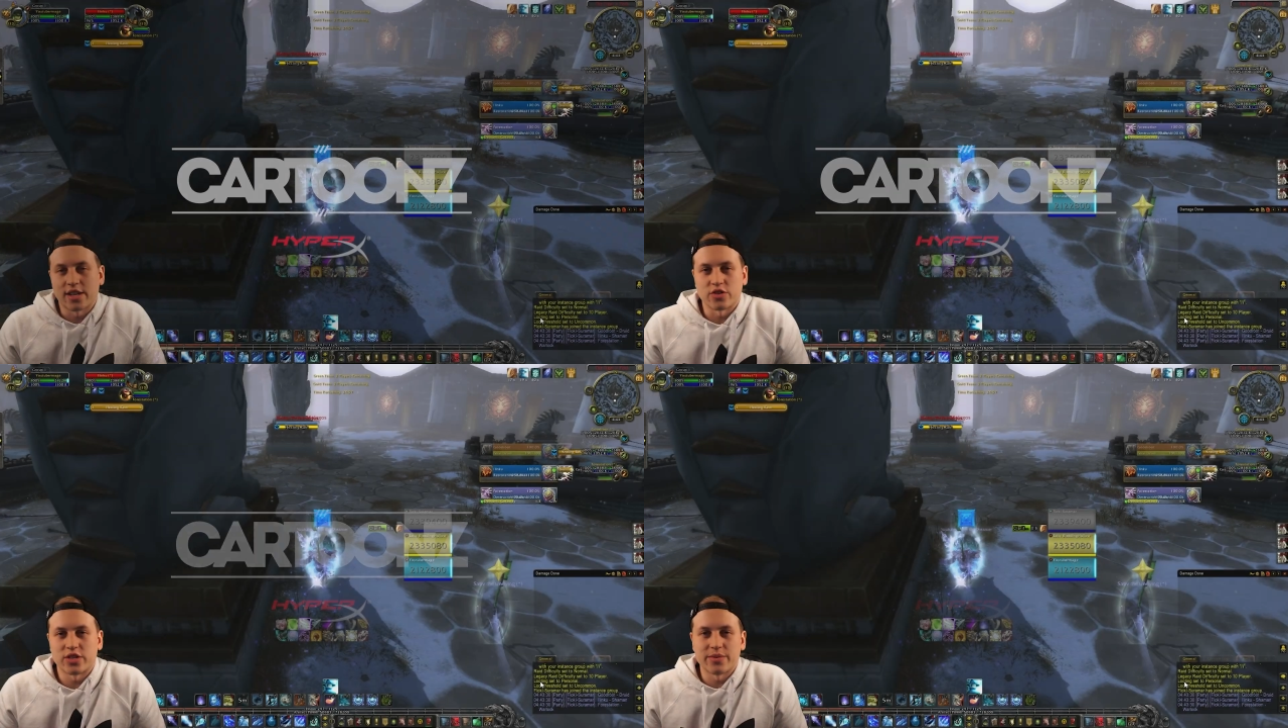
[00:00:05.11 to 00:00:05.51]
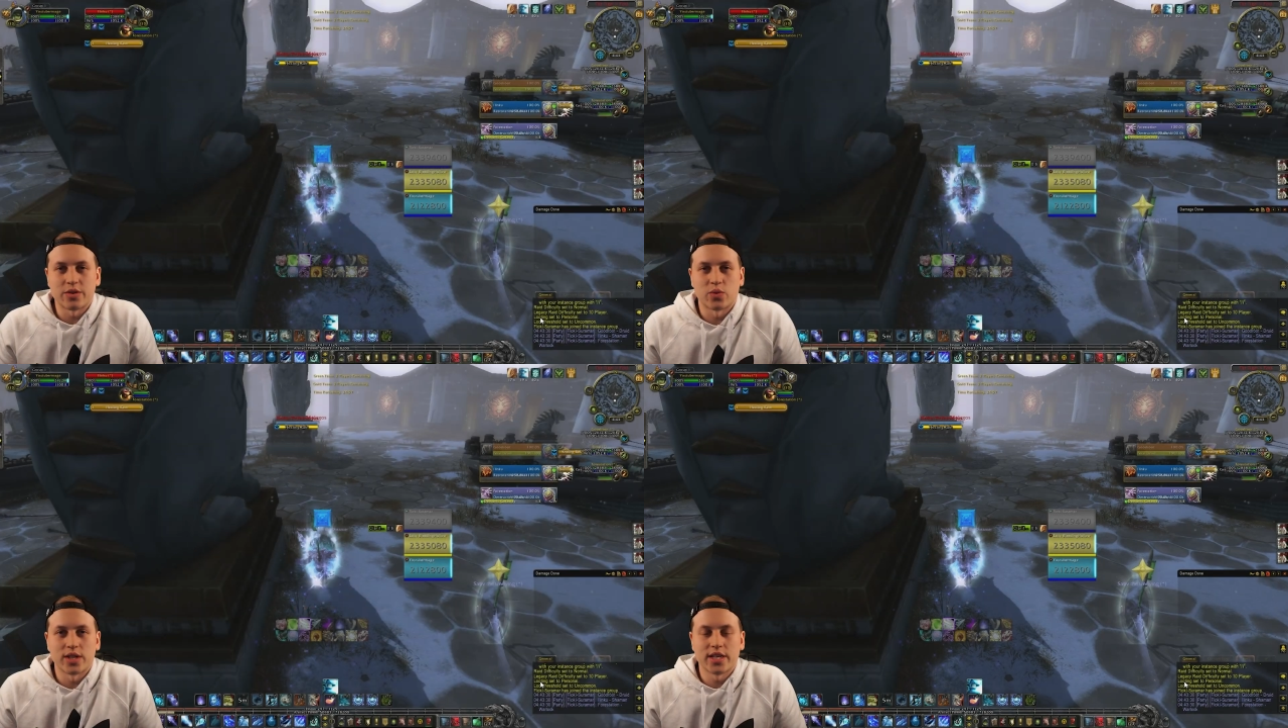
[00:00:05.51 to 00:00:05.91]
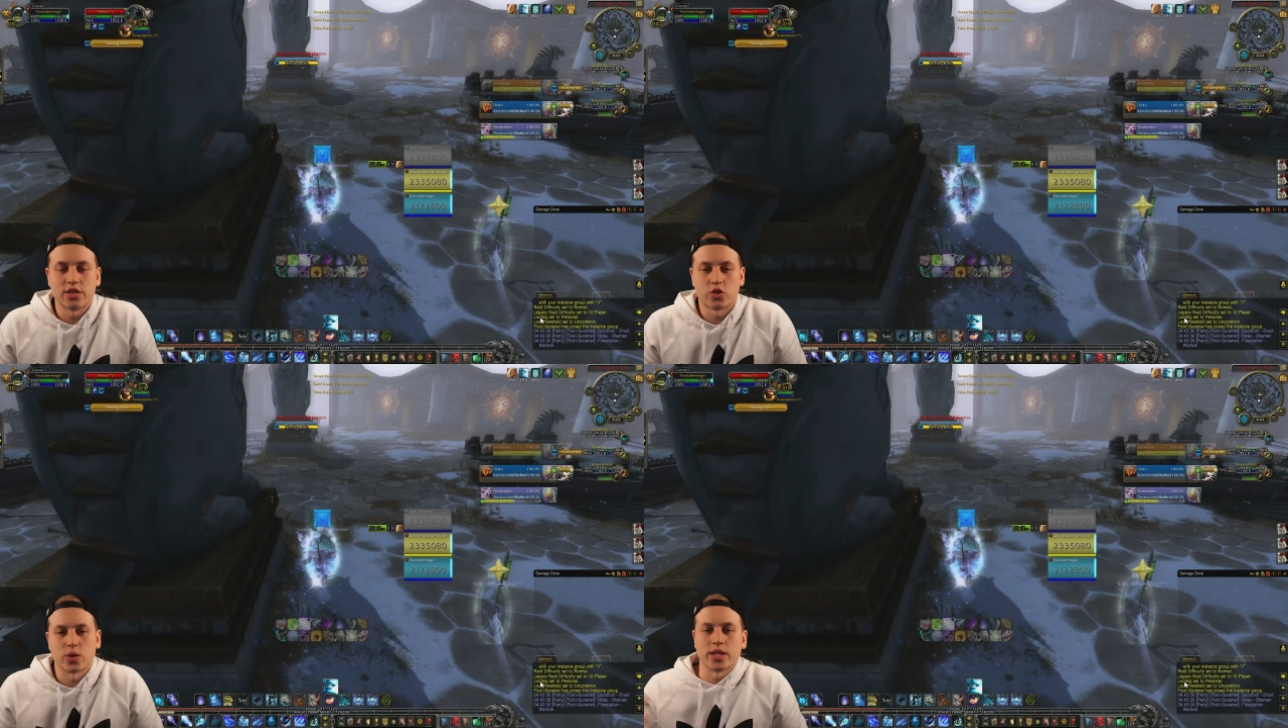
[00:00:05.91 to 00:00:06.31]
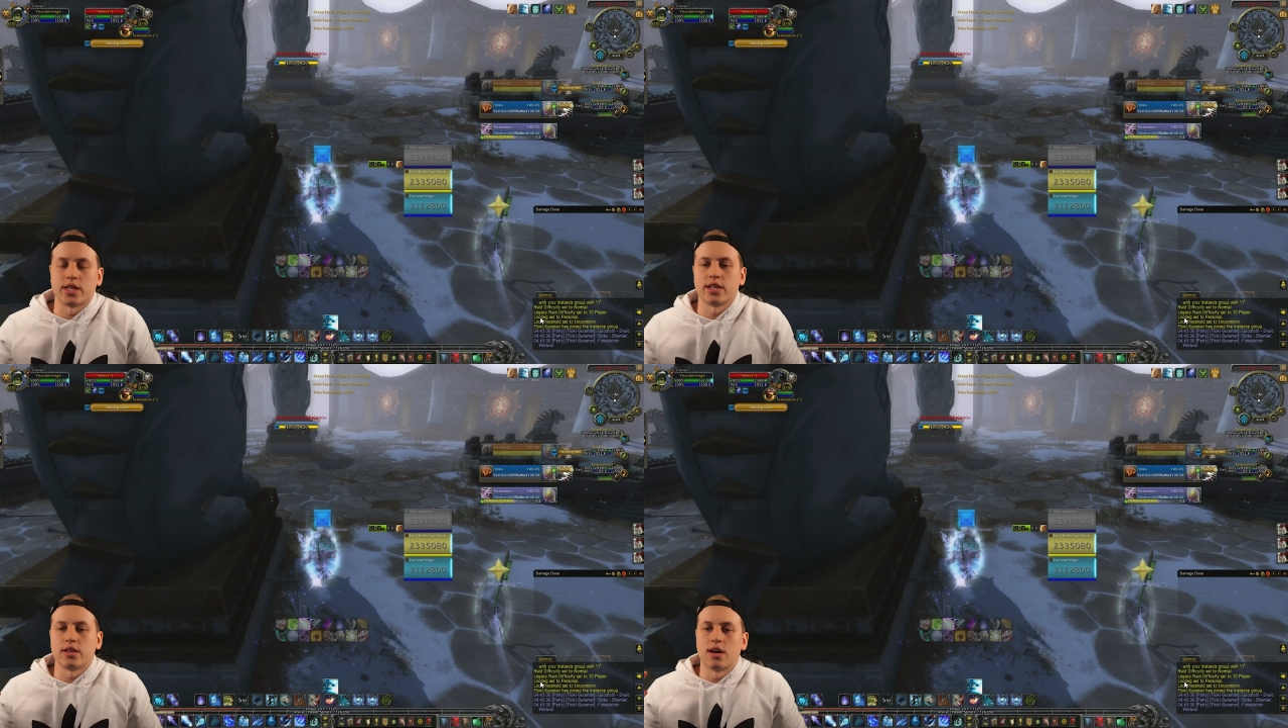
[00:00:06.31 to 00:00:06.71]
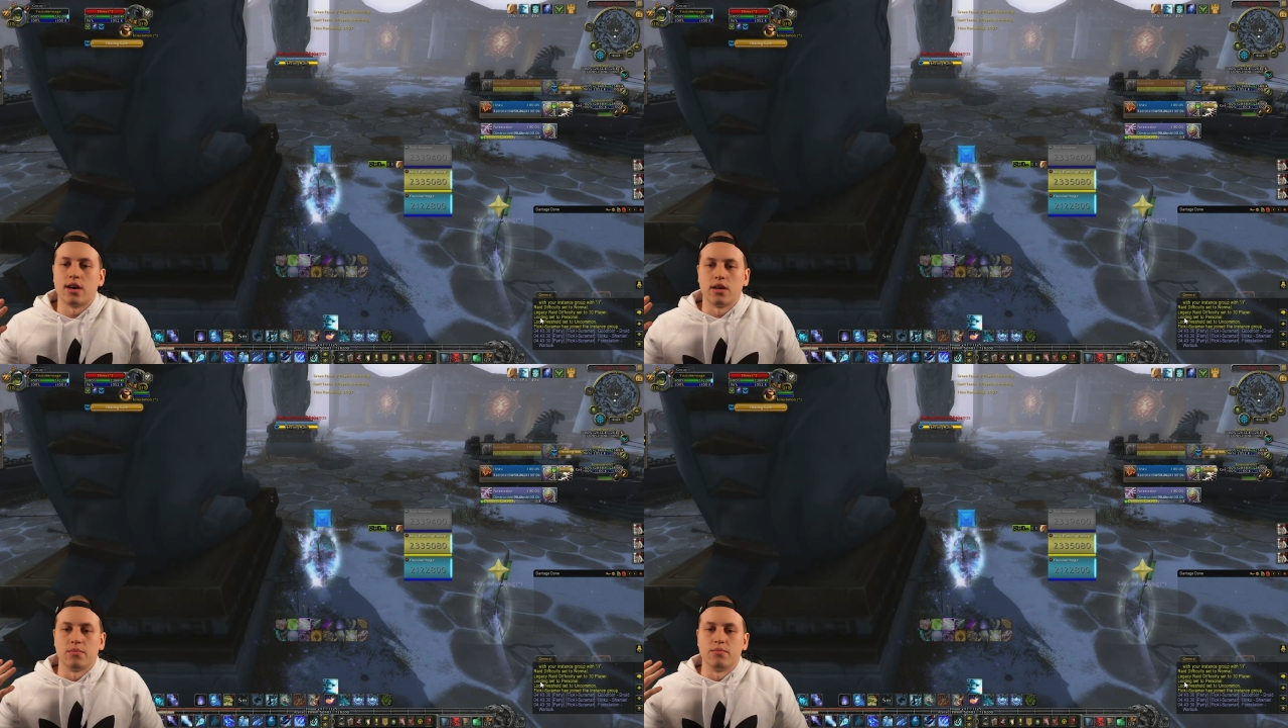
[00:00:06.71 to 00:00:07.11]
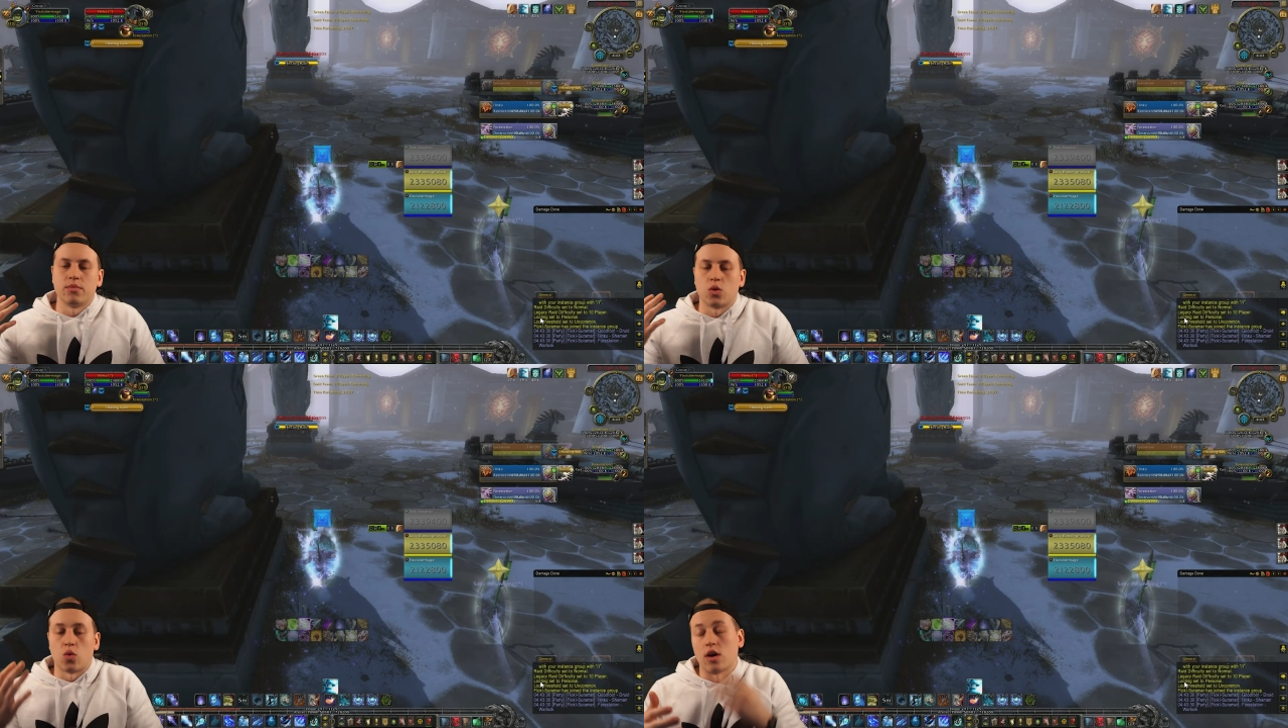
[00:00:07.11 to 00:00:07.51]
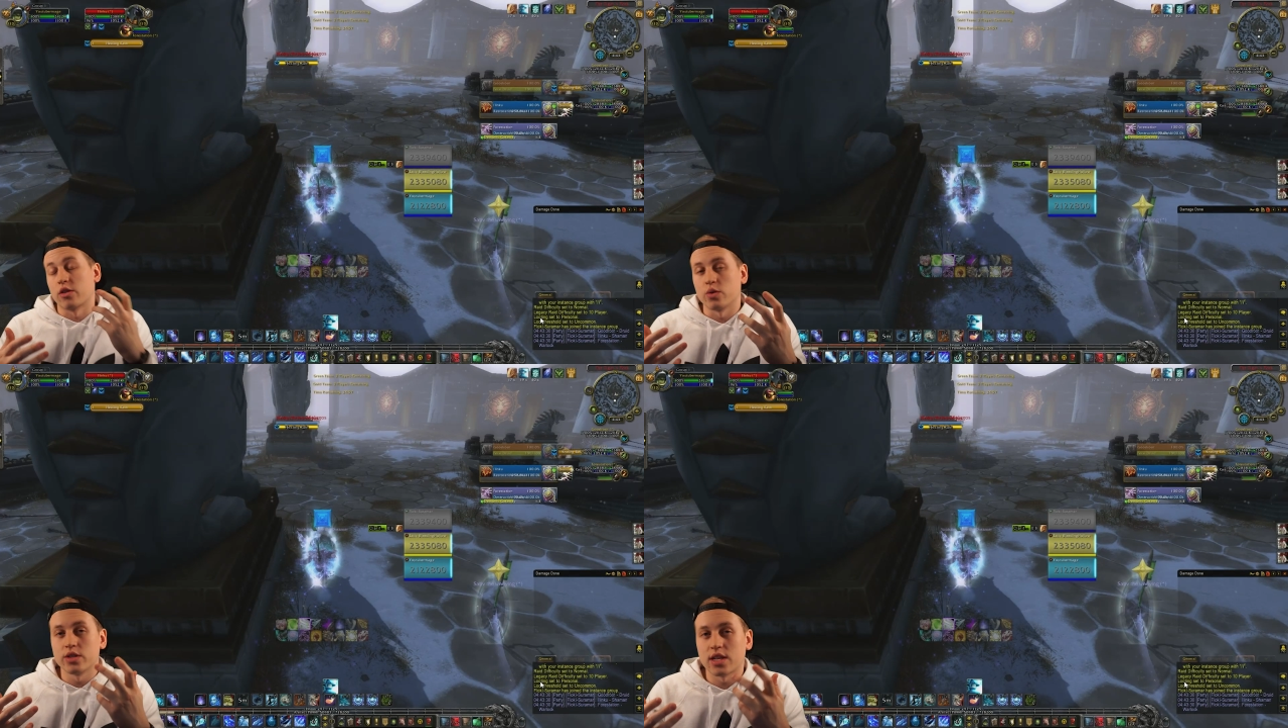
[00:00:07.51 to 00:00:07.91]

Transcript: guys, you seem to really enjoy the walkthroughs